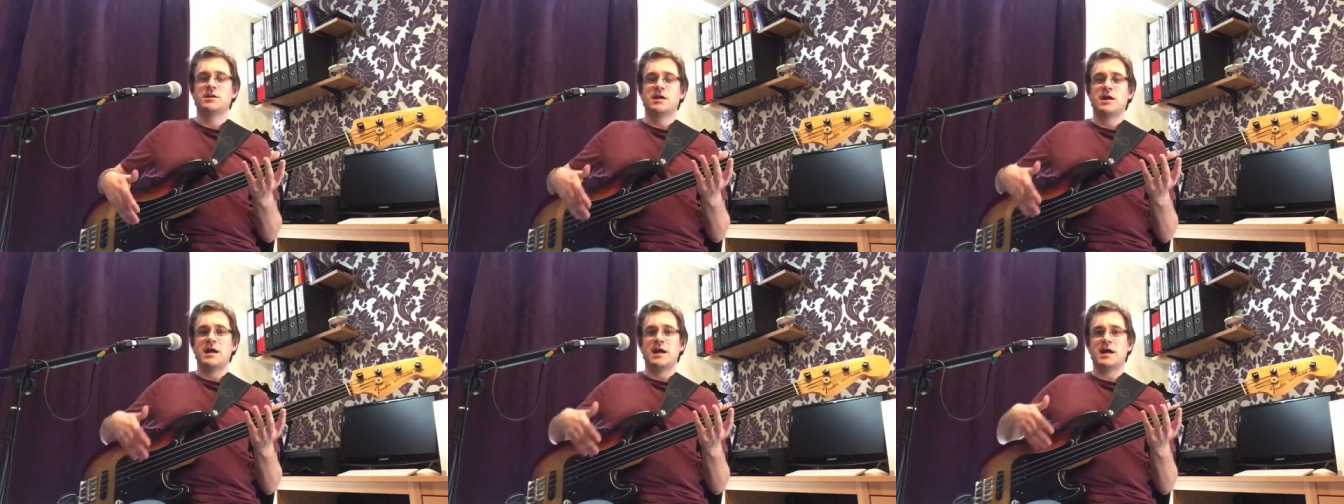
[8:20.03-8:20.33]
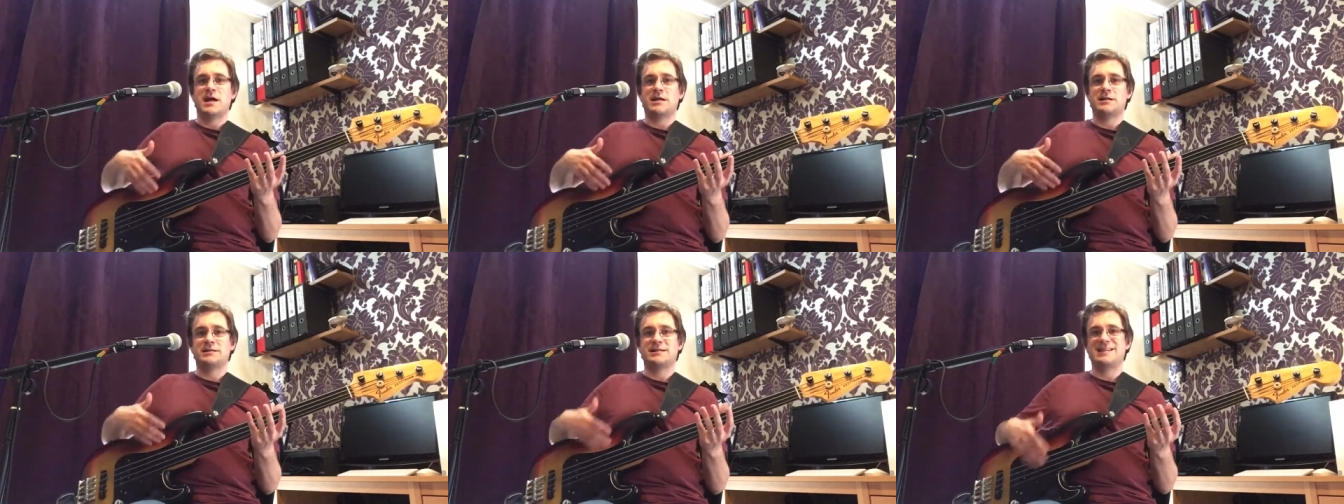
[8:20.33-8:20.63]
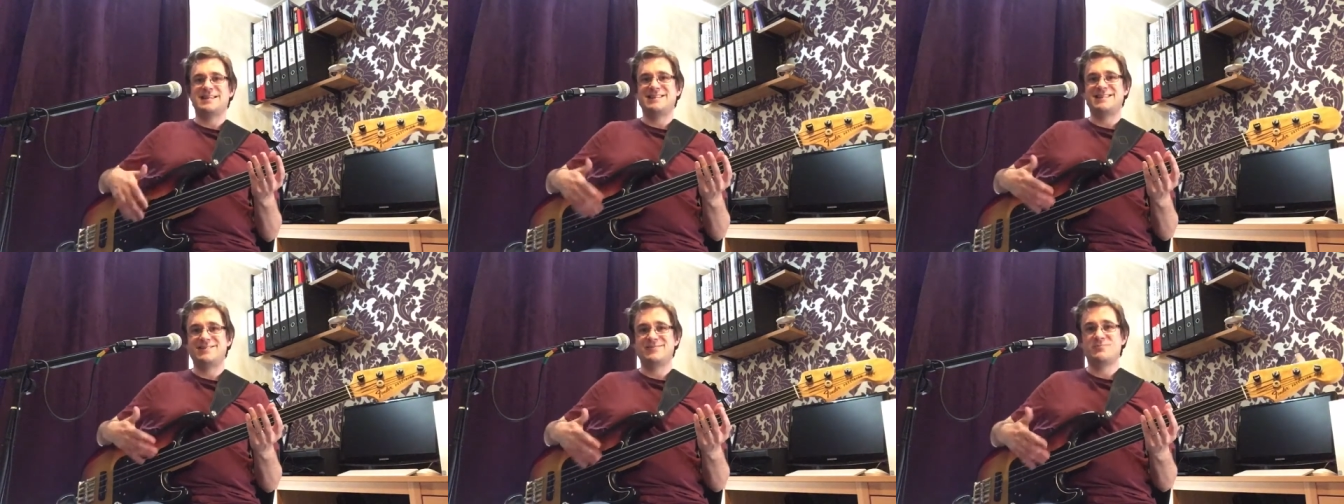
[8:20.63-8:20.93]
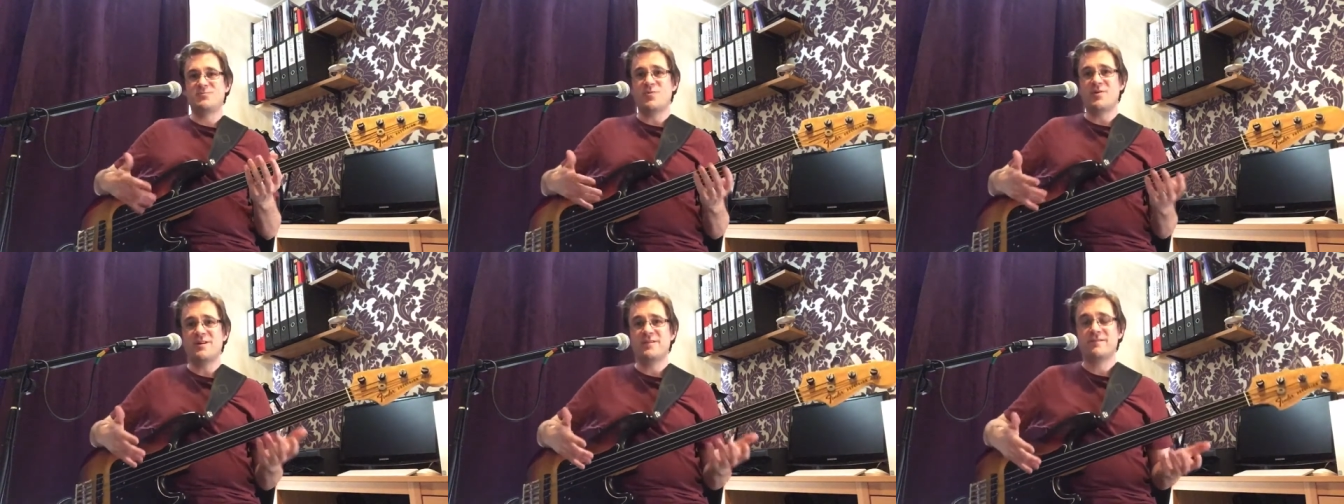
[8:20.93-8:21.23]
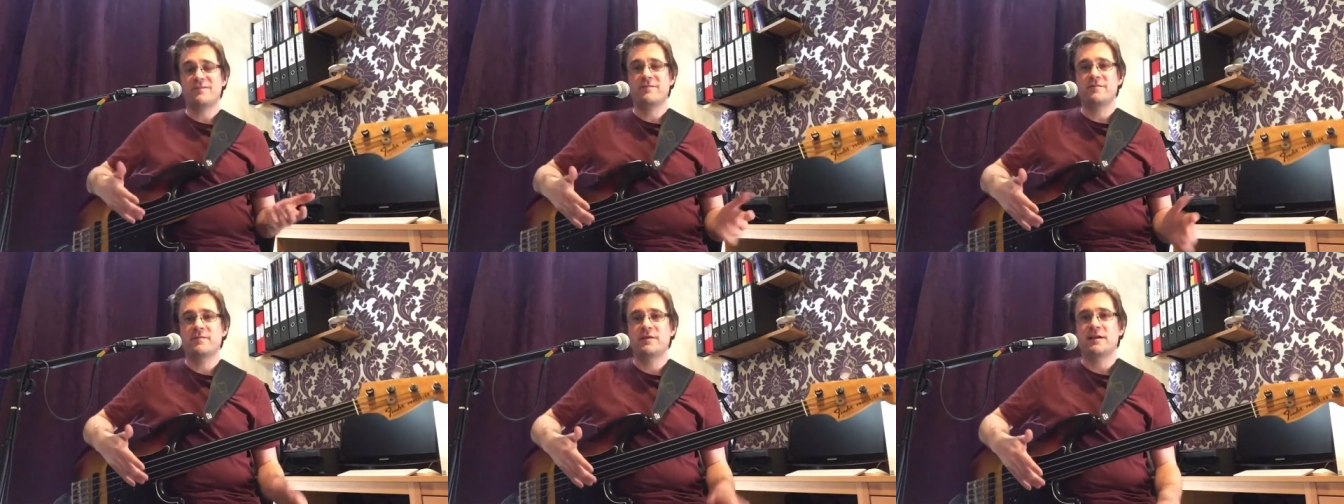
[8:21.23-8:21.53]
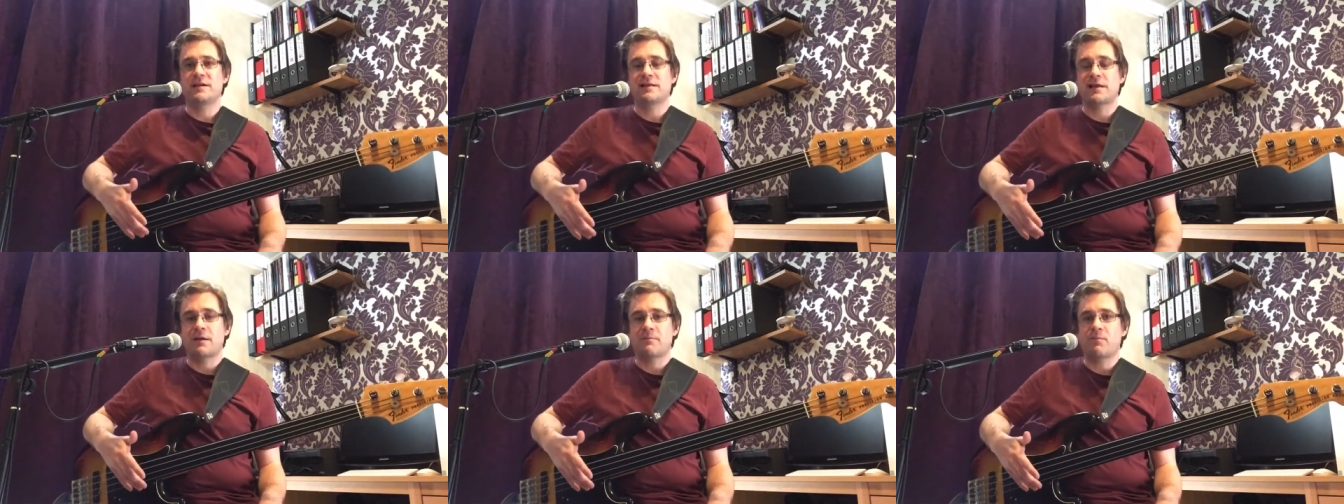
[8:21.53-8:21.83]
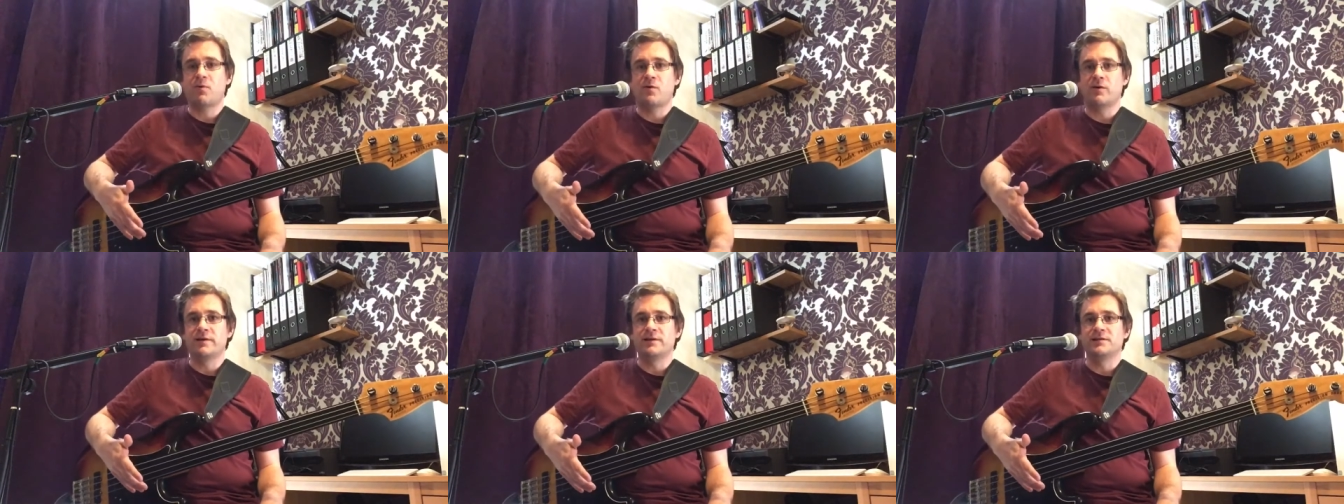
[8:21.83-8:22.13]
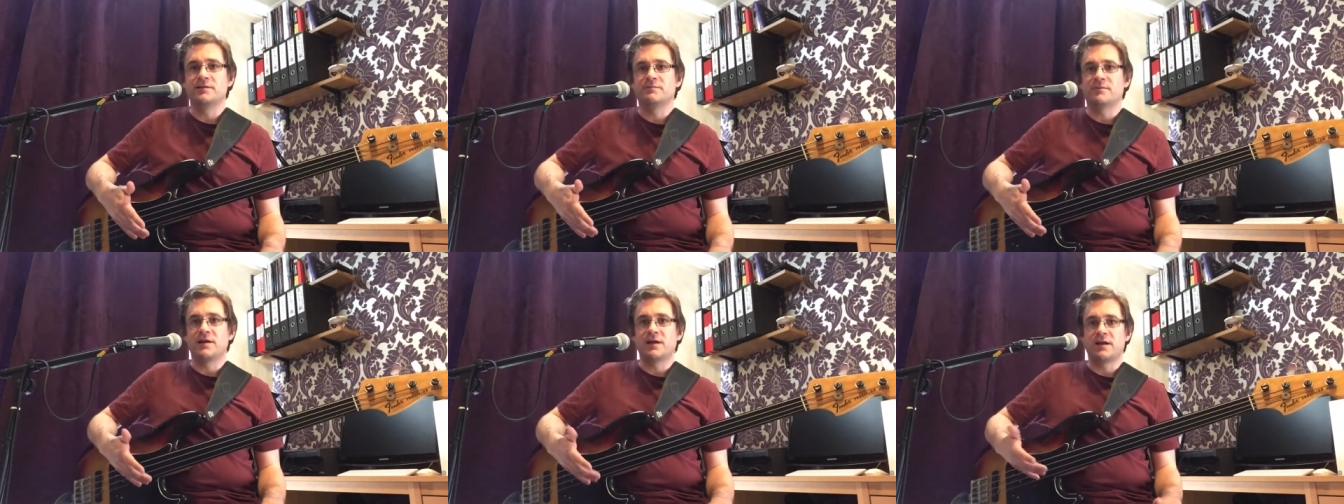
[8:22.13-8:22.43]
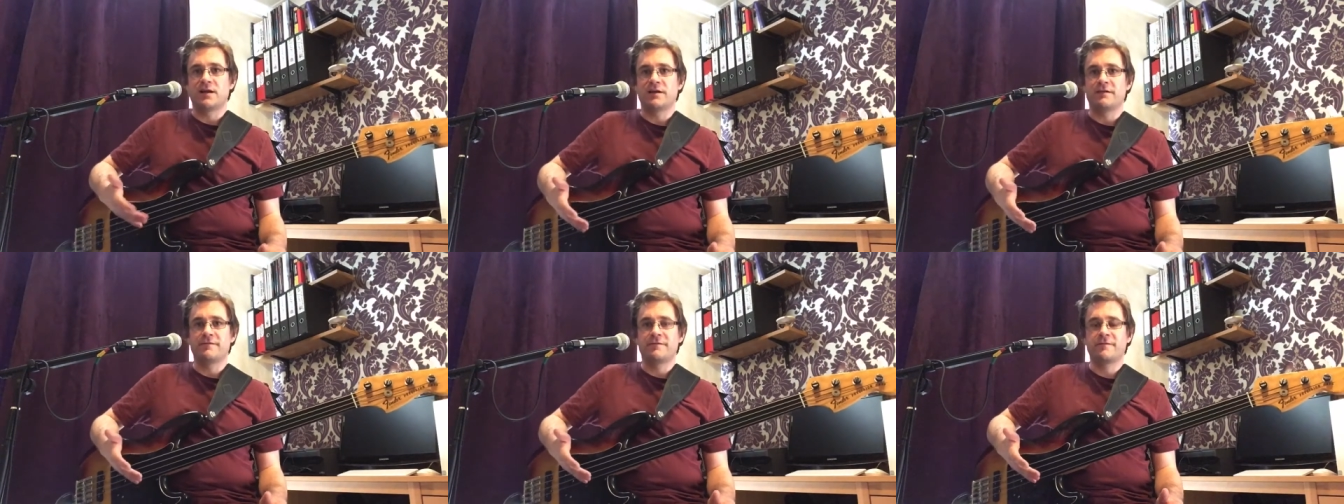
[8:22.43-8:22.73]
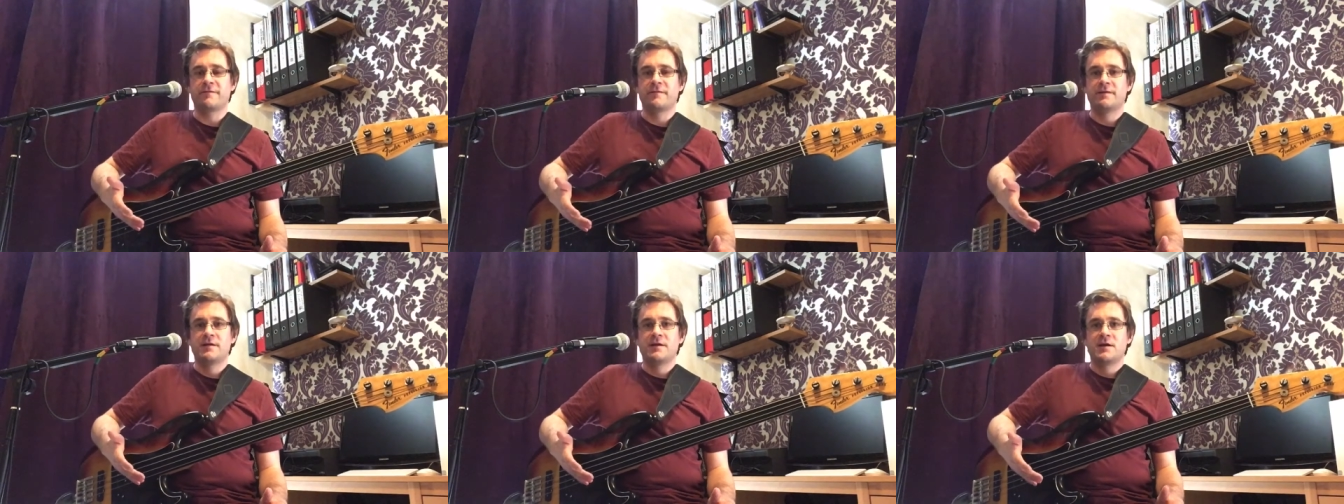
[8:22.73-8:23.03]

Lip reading: and it didn't work for me at that point in my life.